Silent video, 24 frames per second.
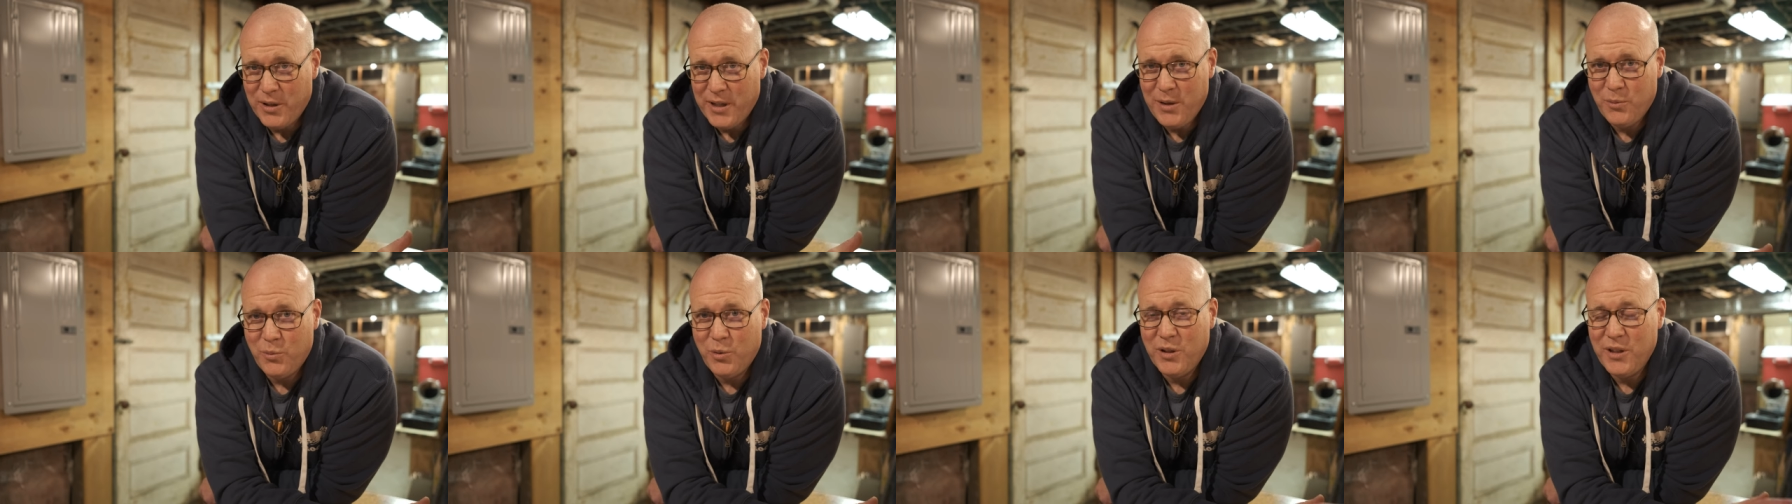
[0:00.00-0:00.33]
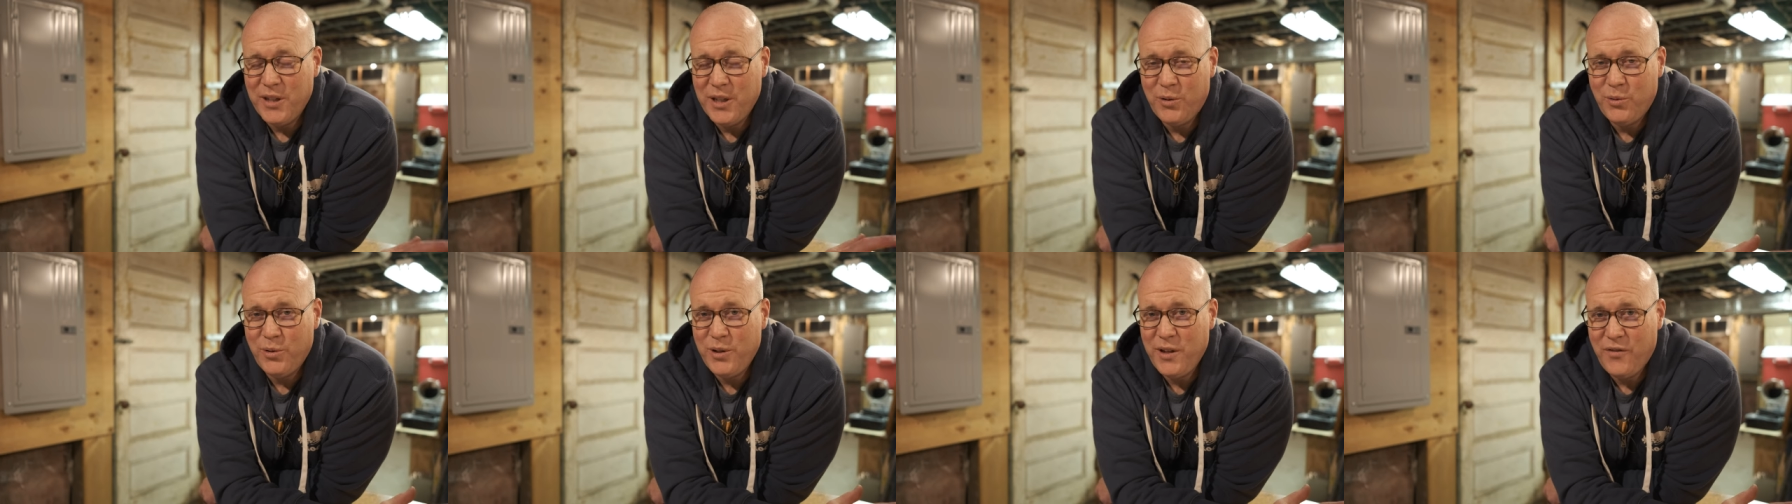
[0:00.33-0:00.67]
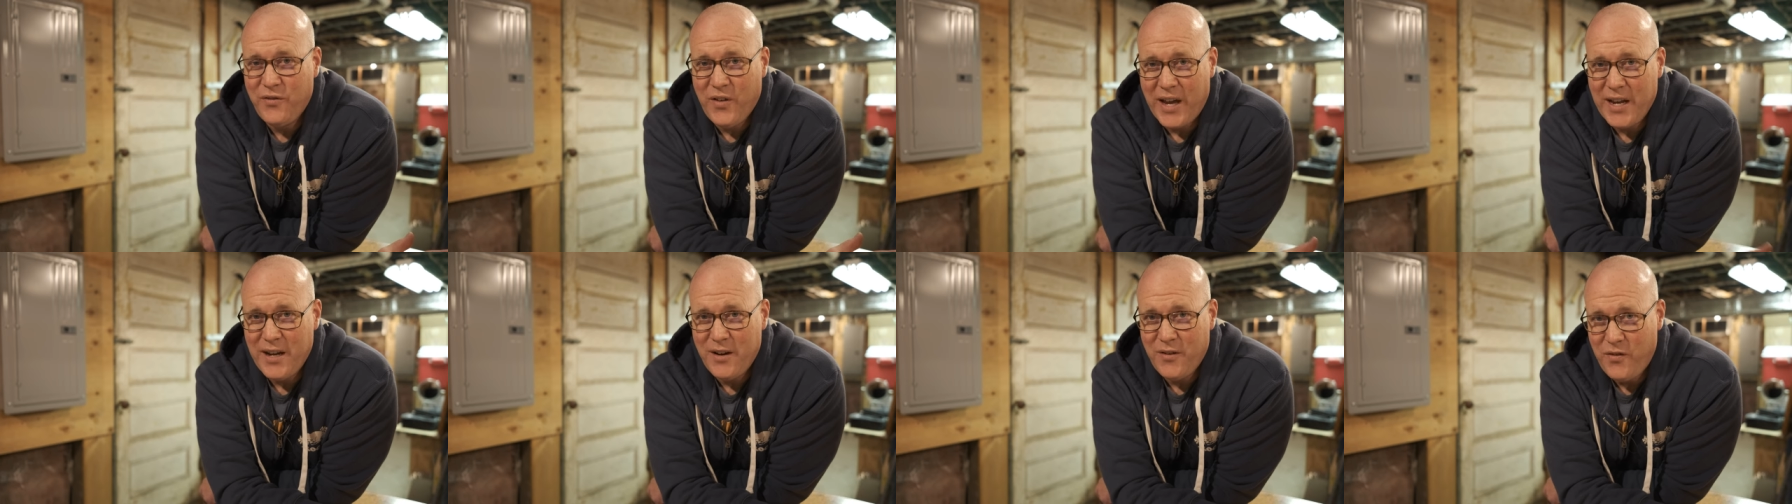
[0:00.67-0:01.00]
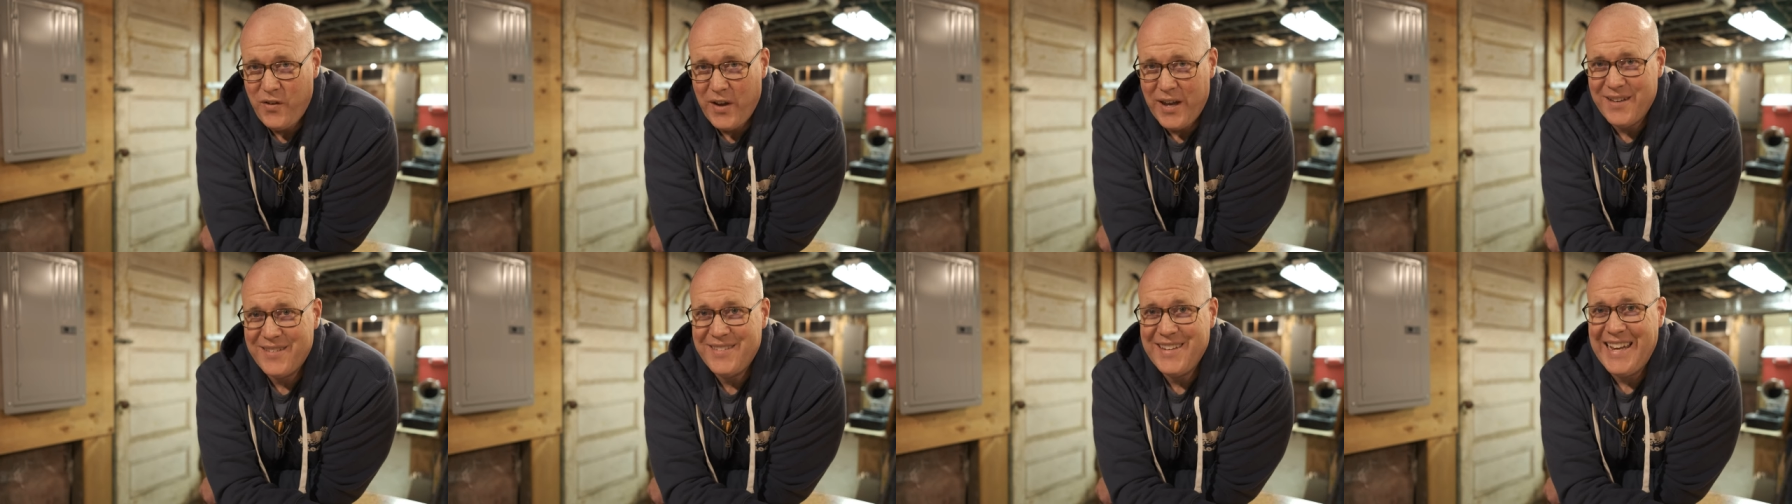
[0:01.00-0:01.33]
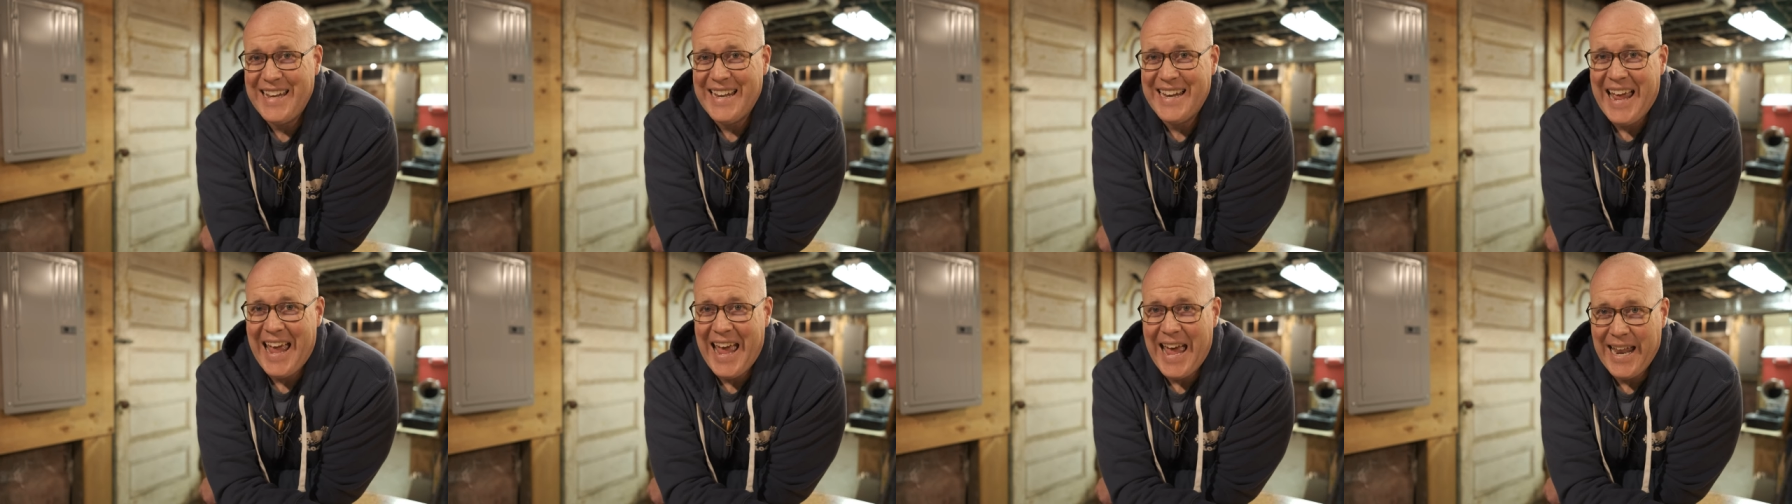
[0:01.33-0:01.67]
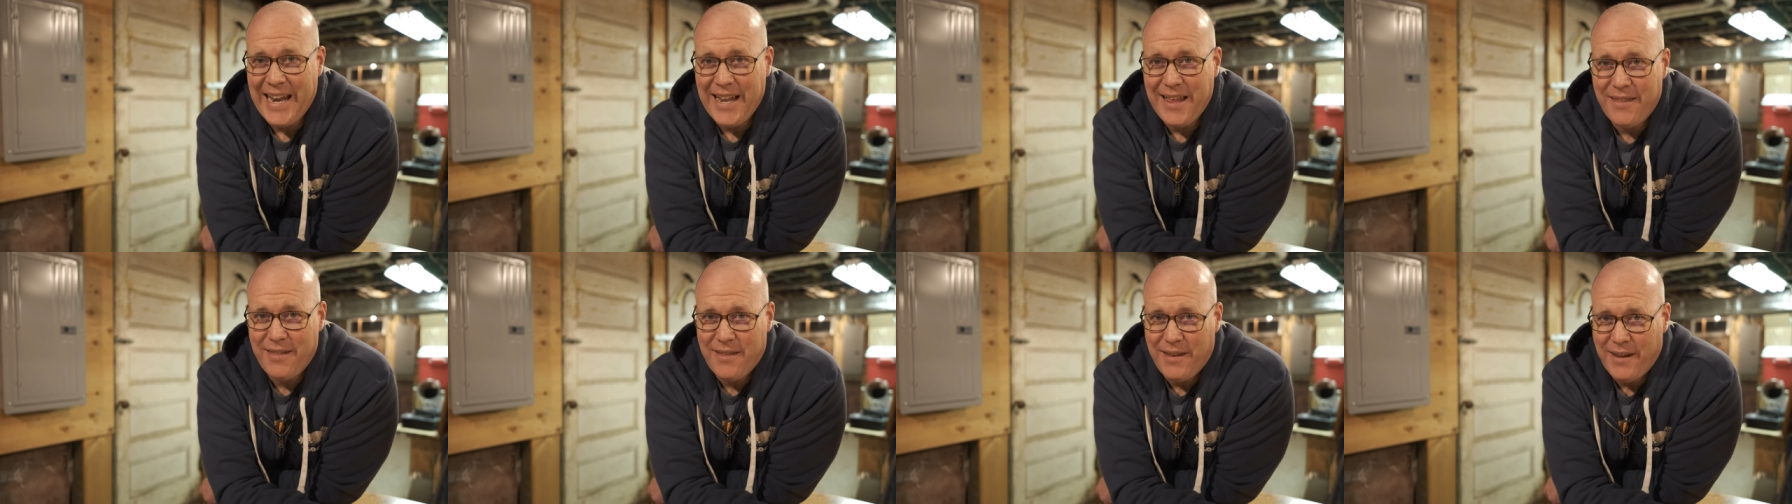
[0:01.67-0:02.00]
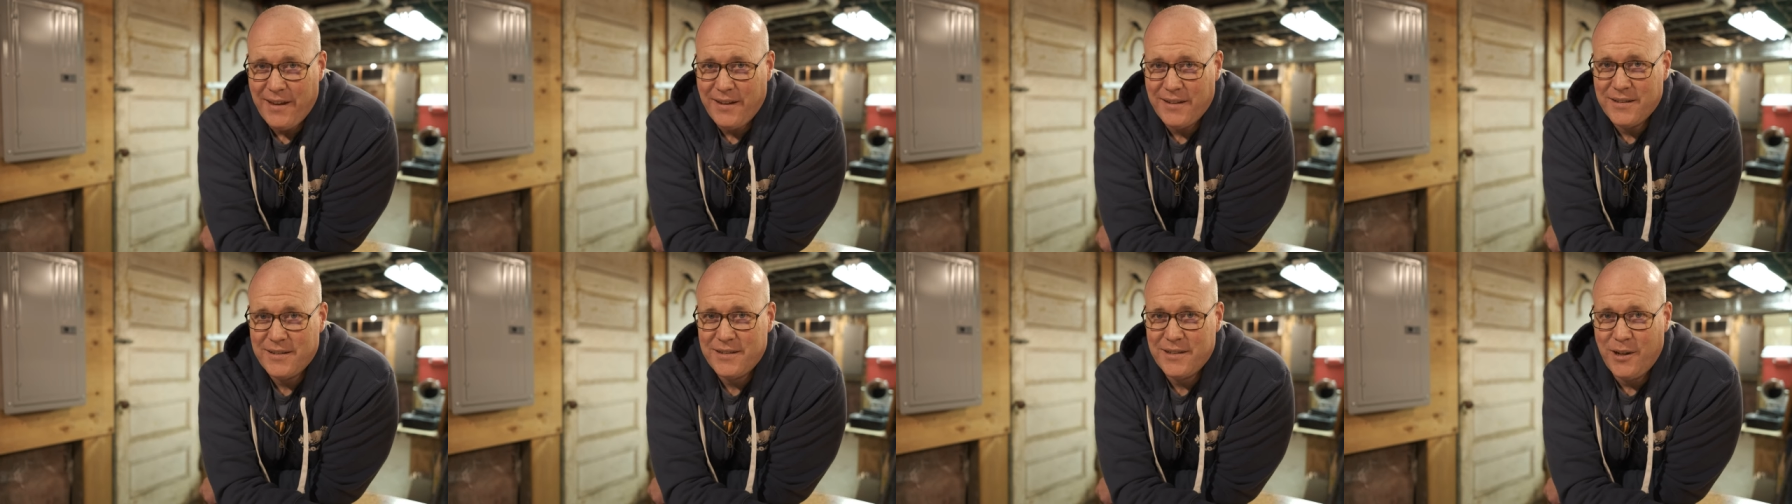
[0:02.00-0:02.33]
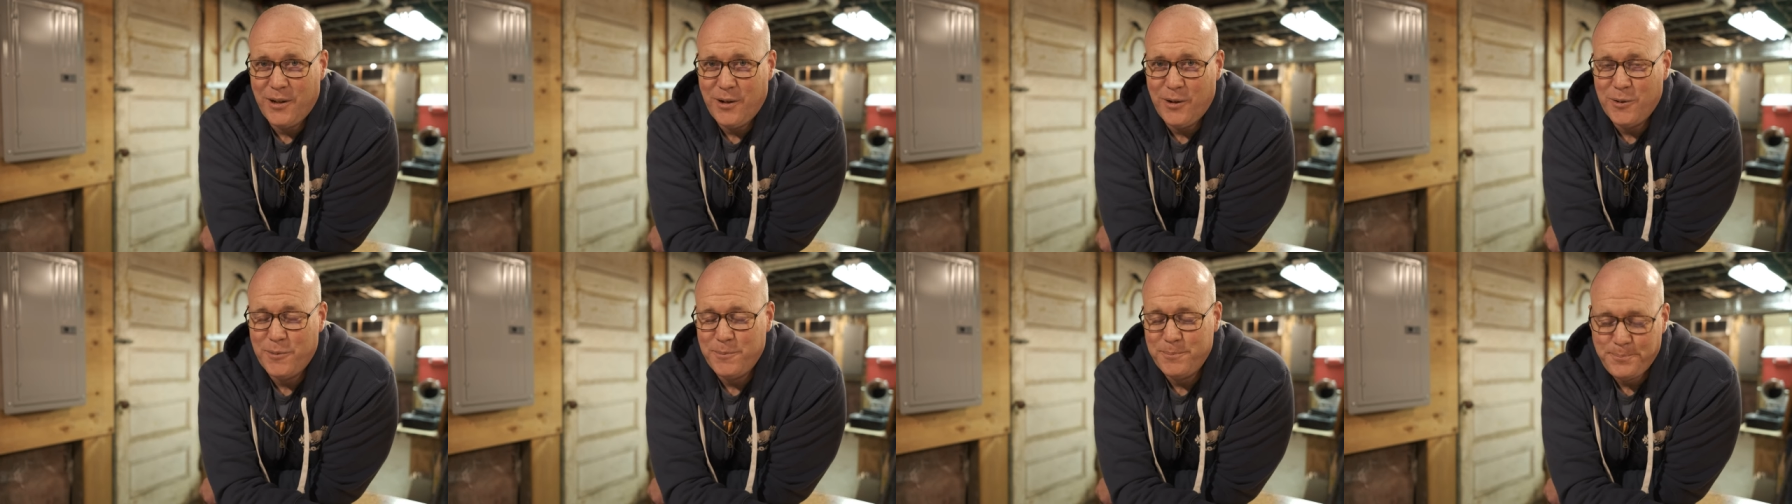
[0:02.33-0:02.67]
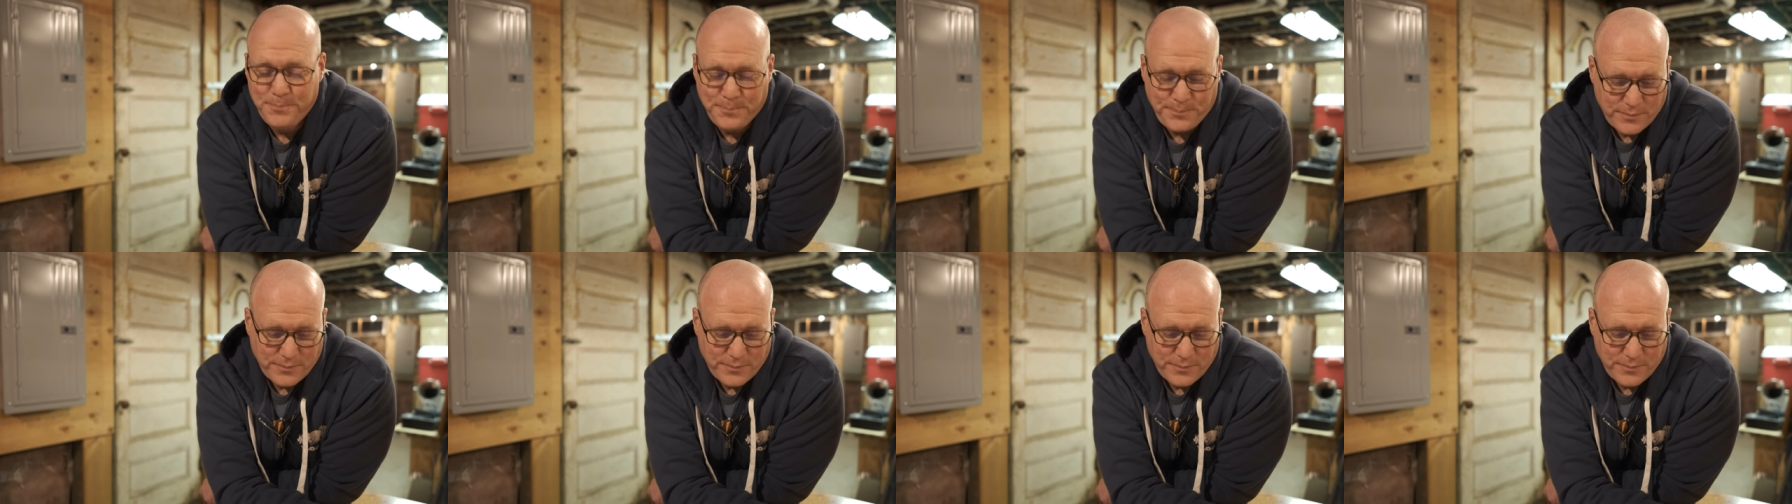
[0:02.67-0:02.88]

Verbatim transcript: It will literally find a face in anything. So